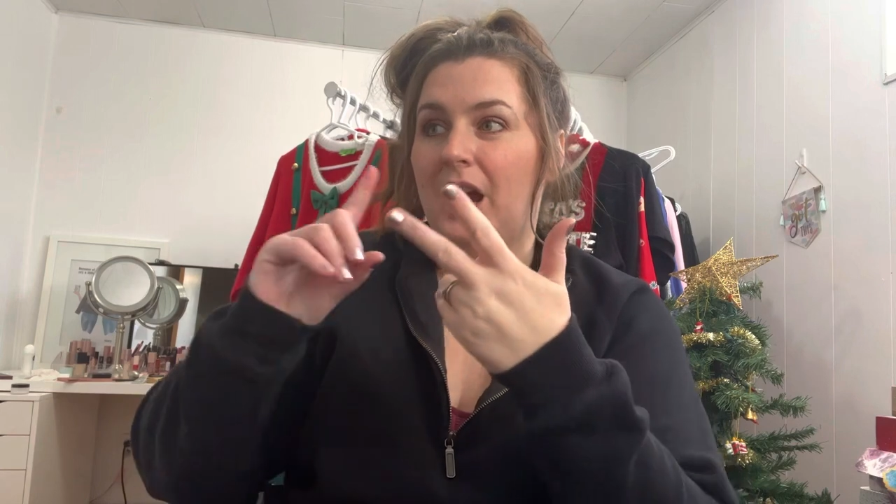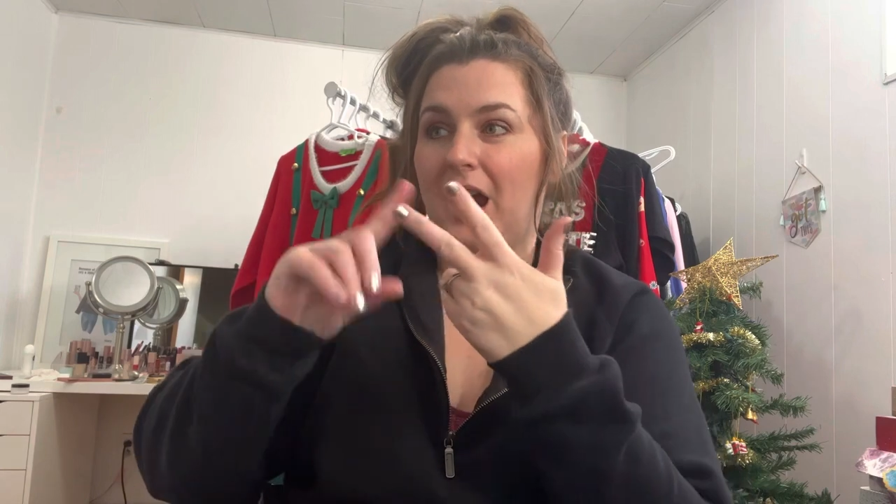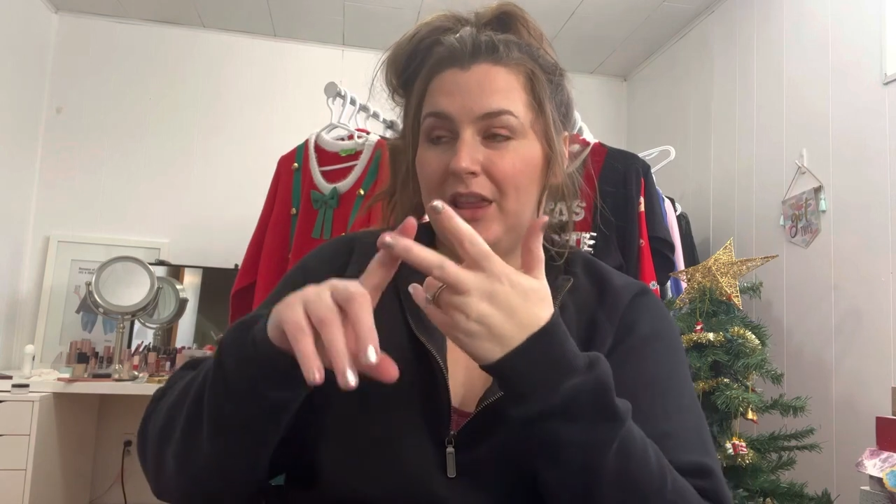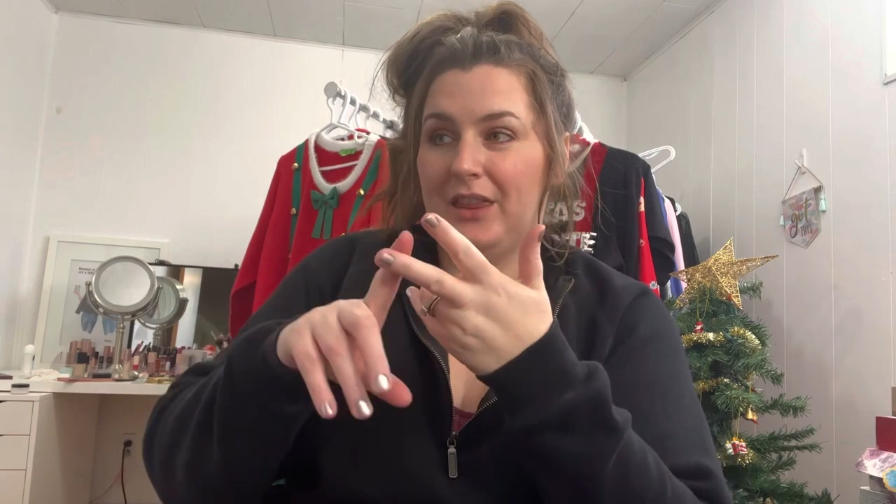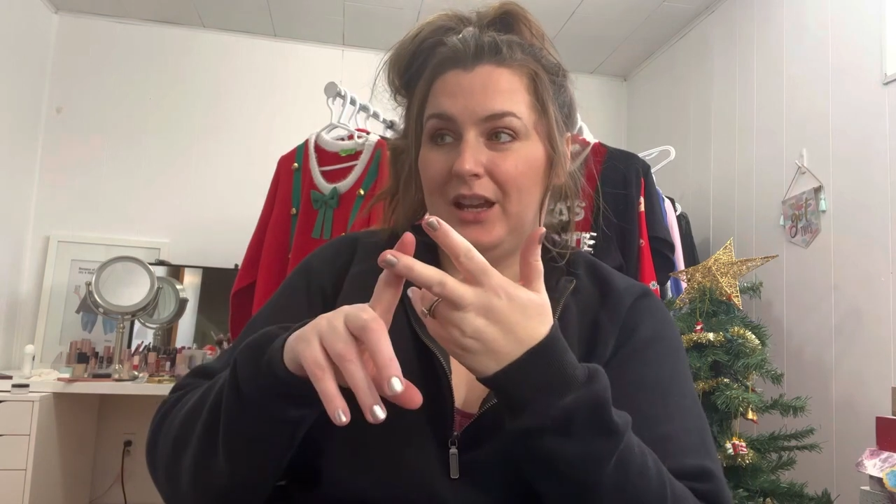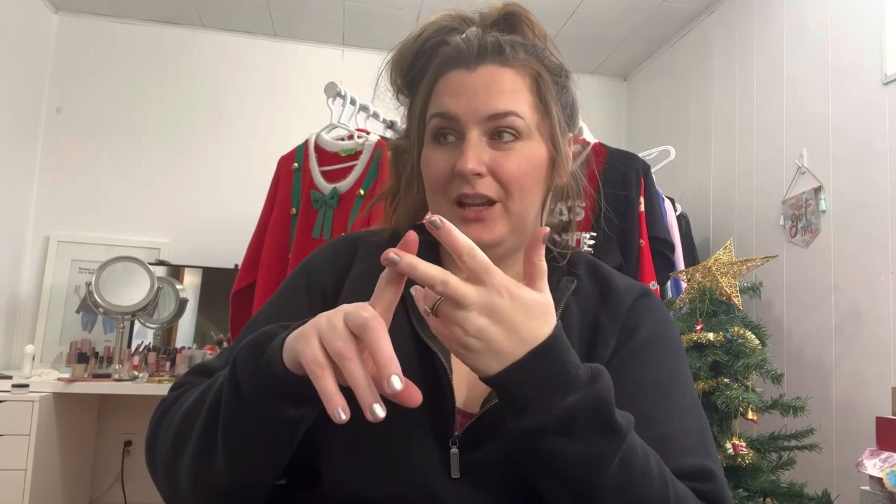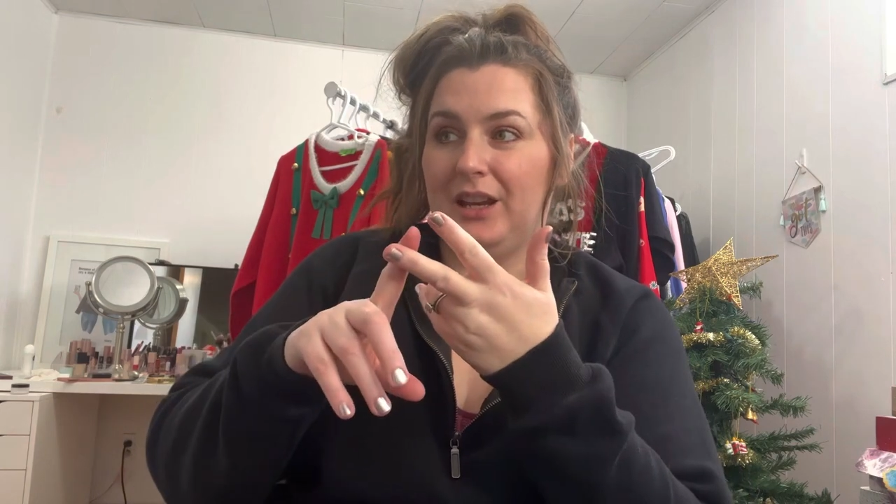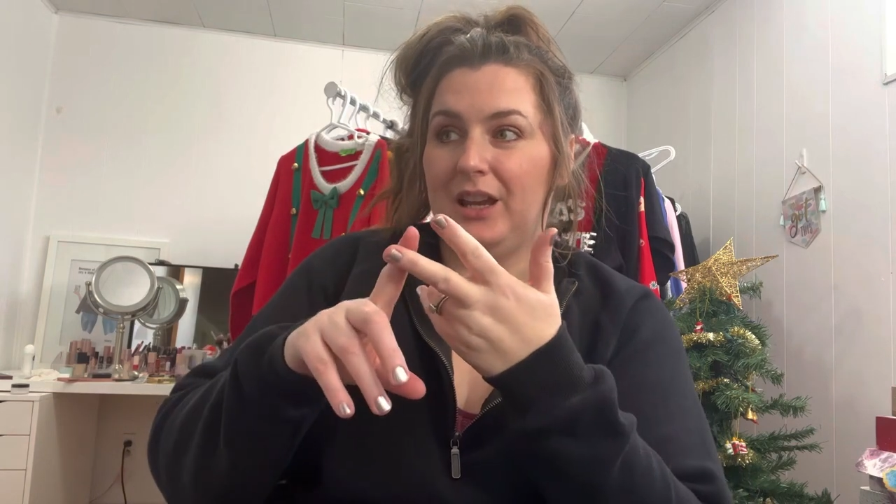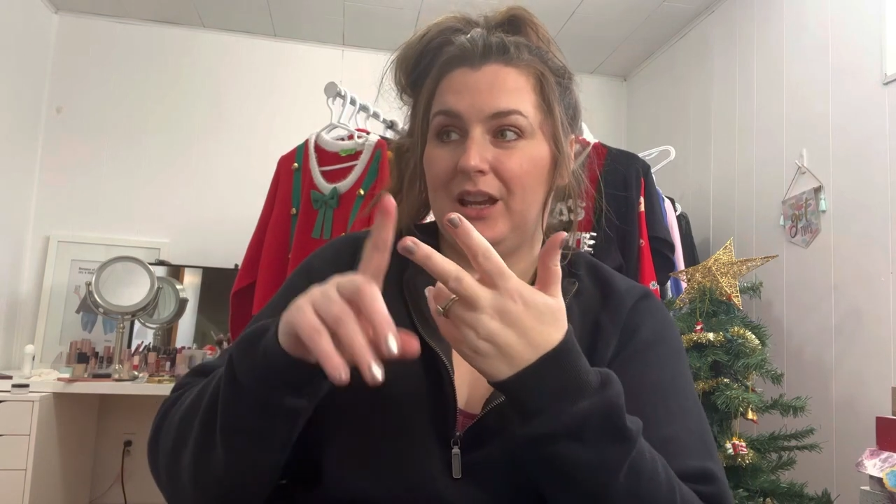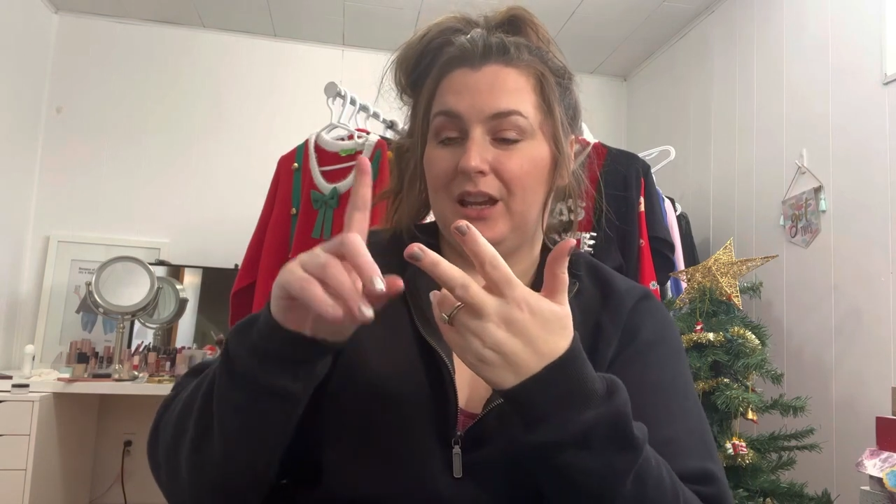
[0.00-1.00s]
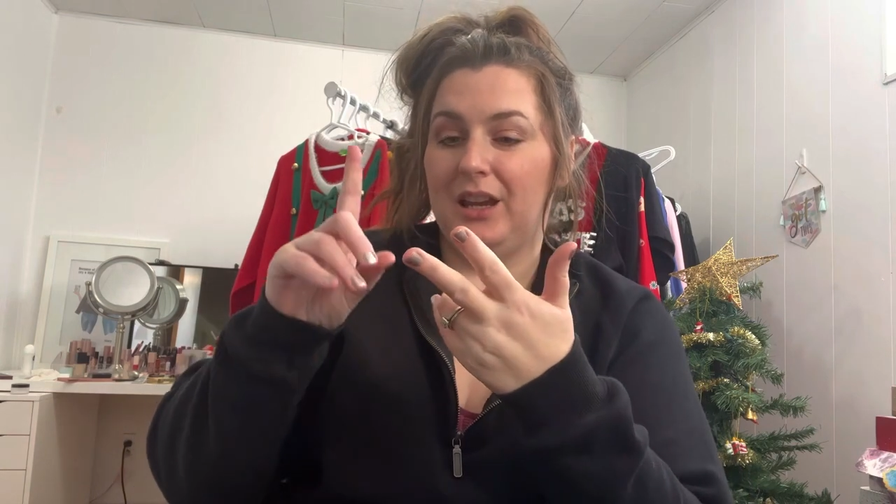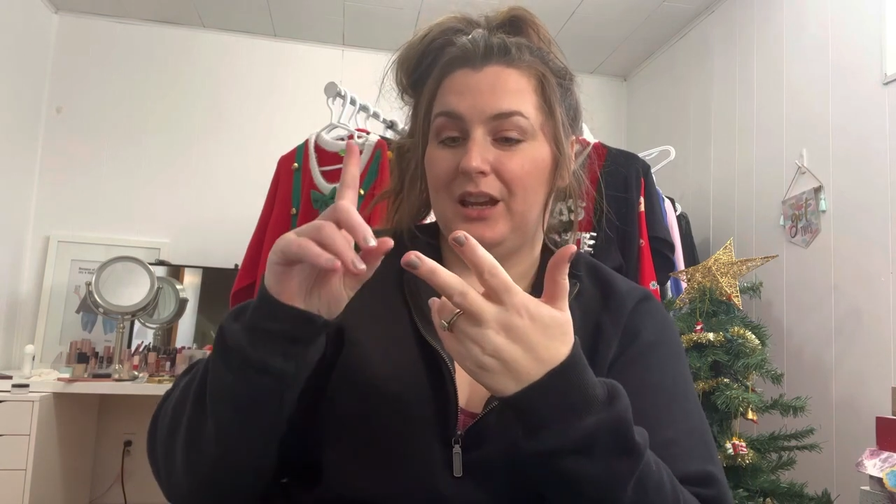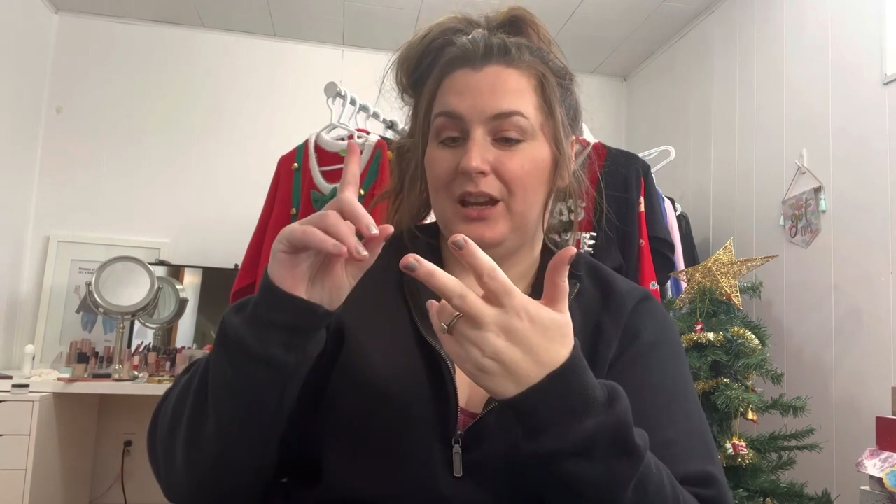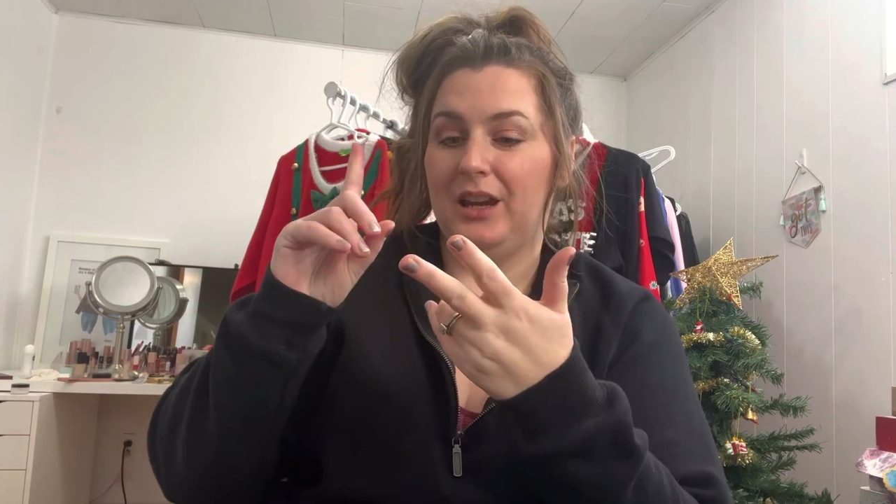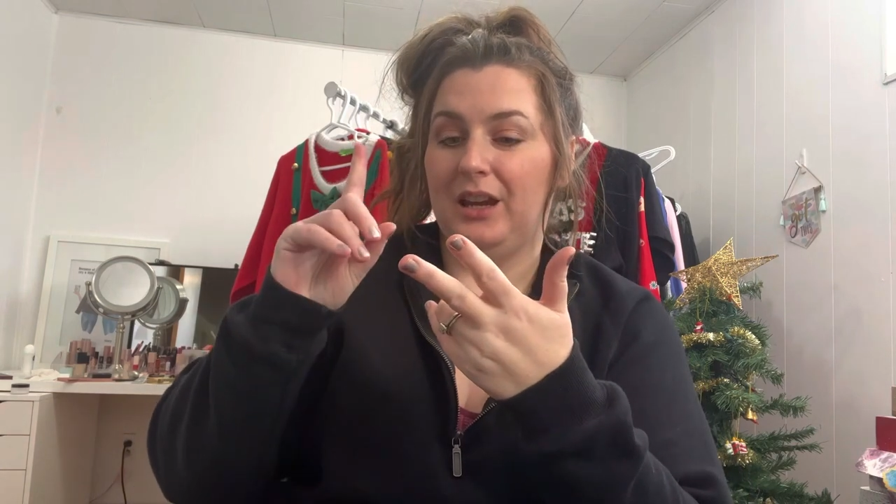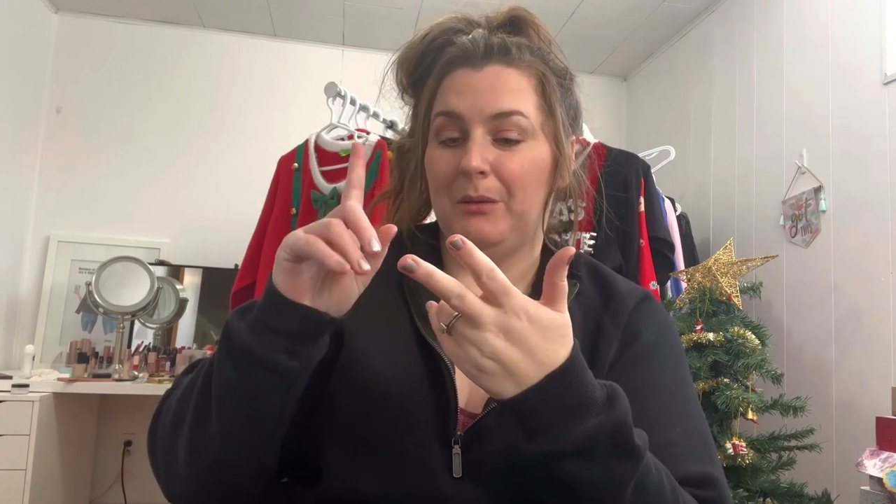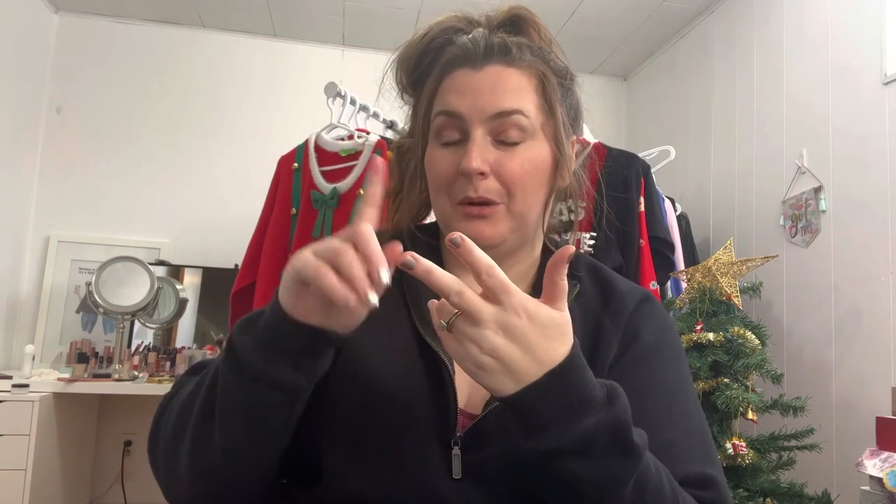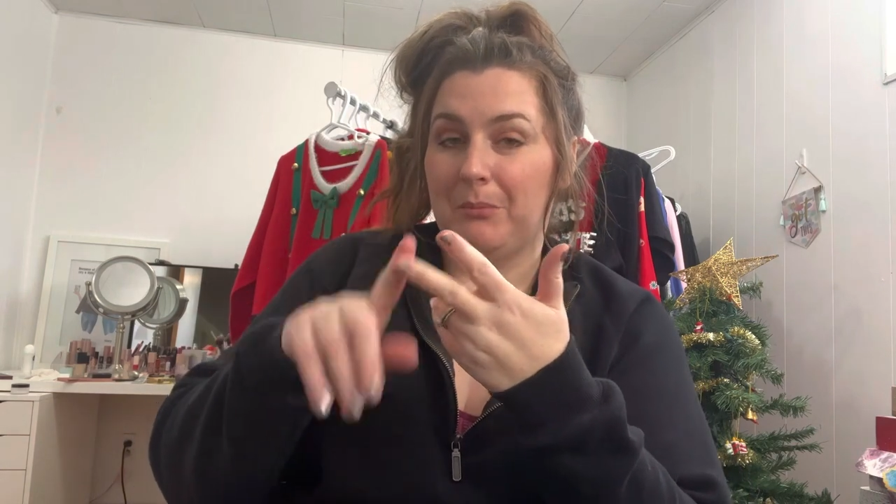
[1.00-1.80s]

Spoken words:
And then my